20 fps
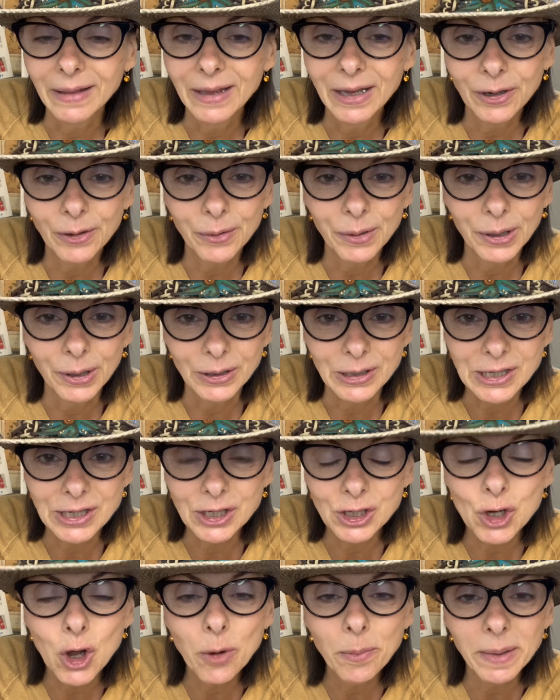were
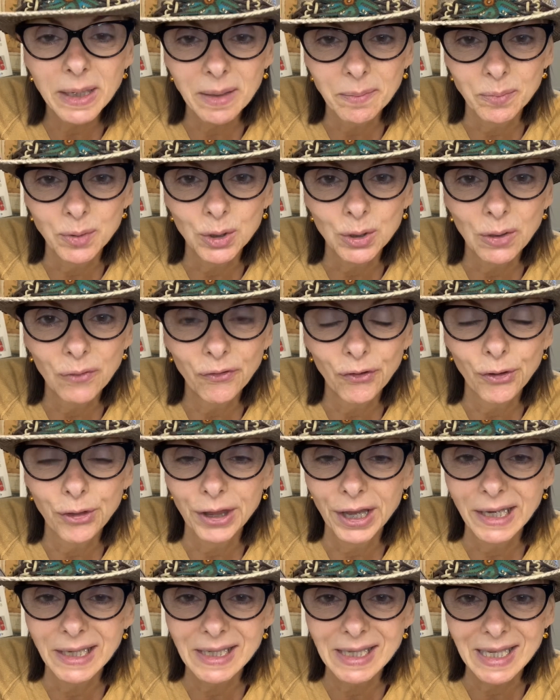so many beautiful
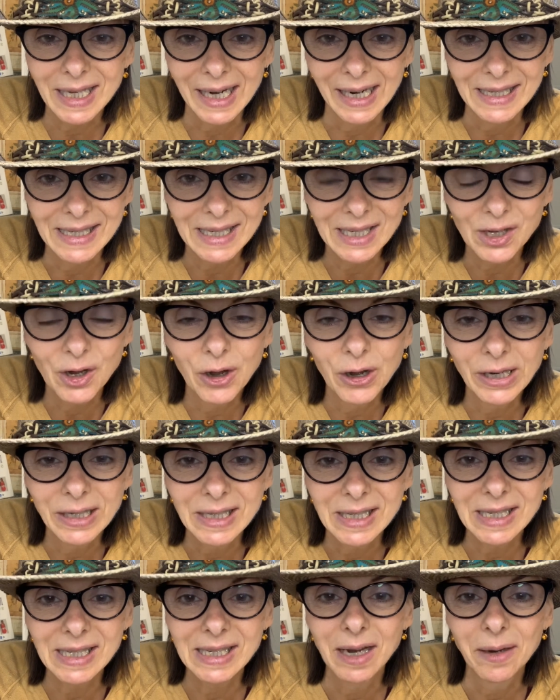things that I saw
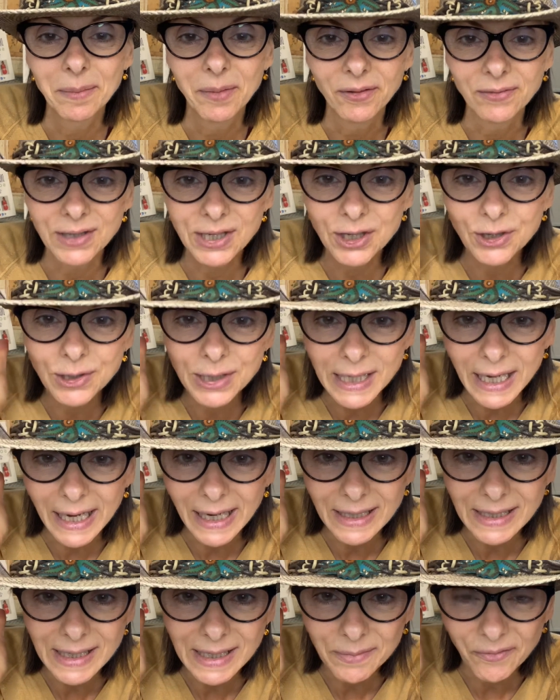in some of
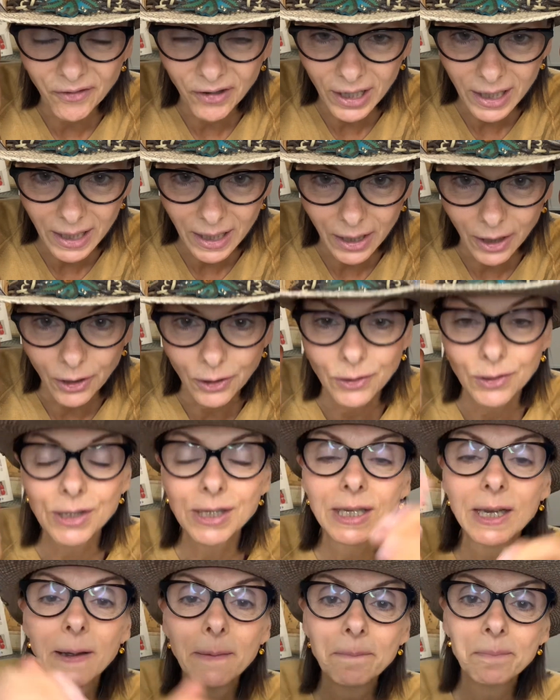Suzanne's
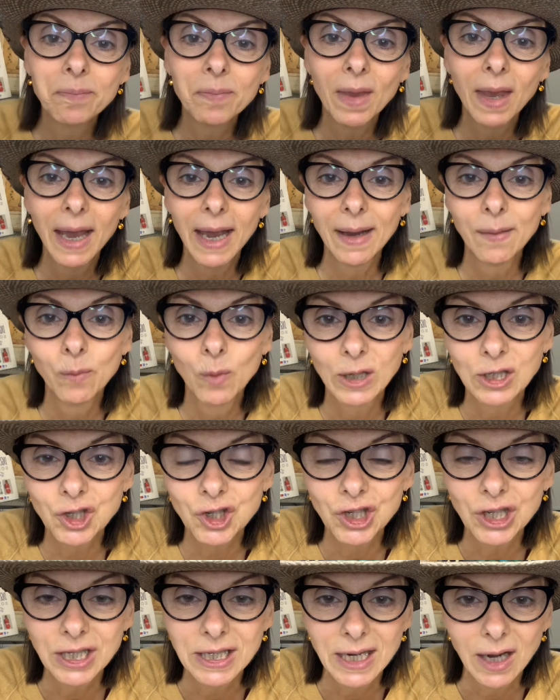videos in which
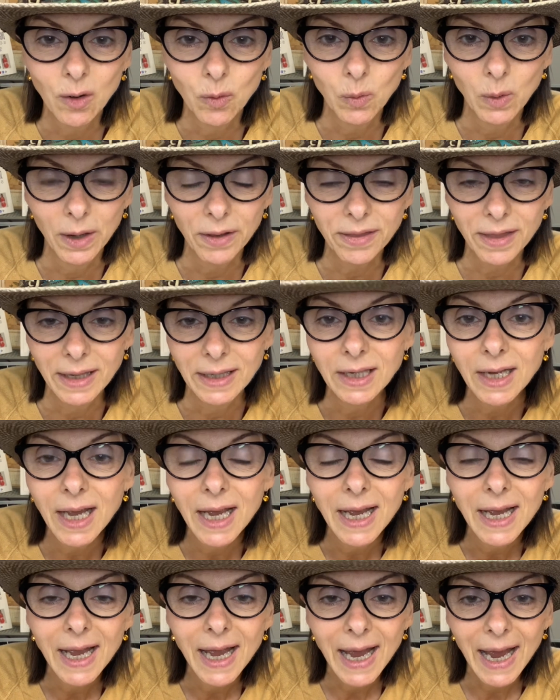she dealt with. And
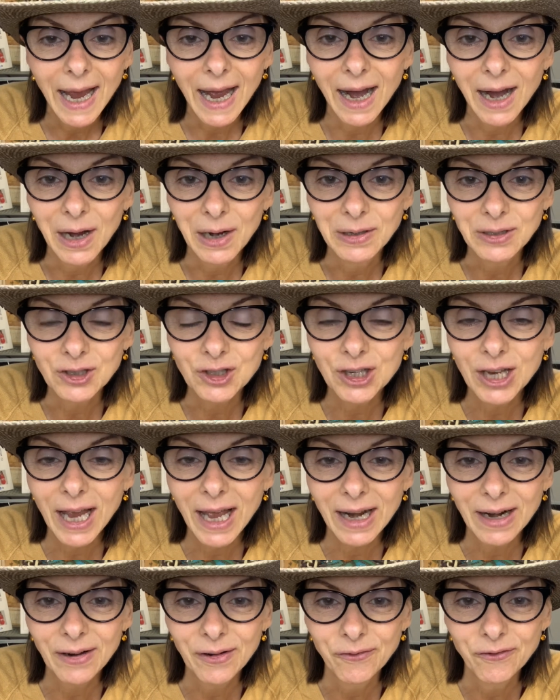she
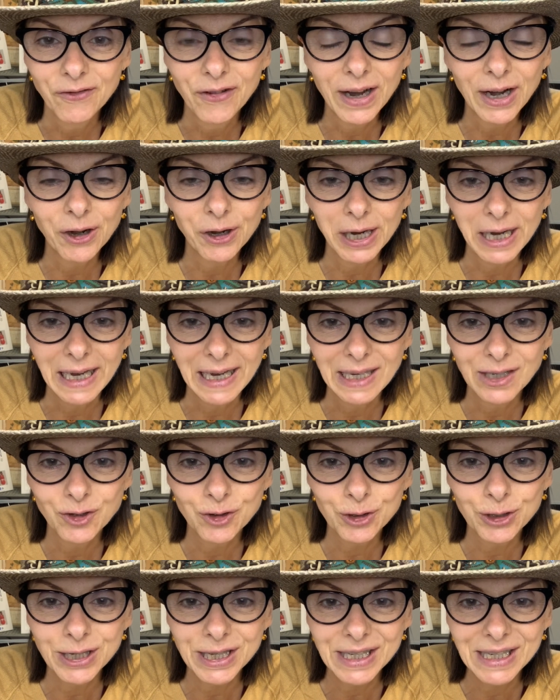had a very
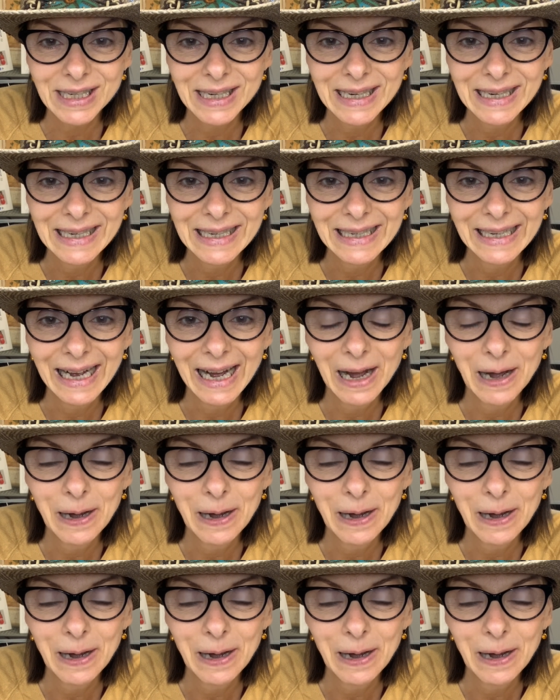interesting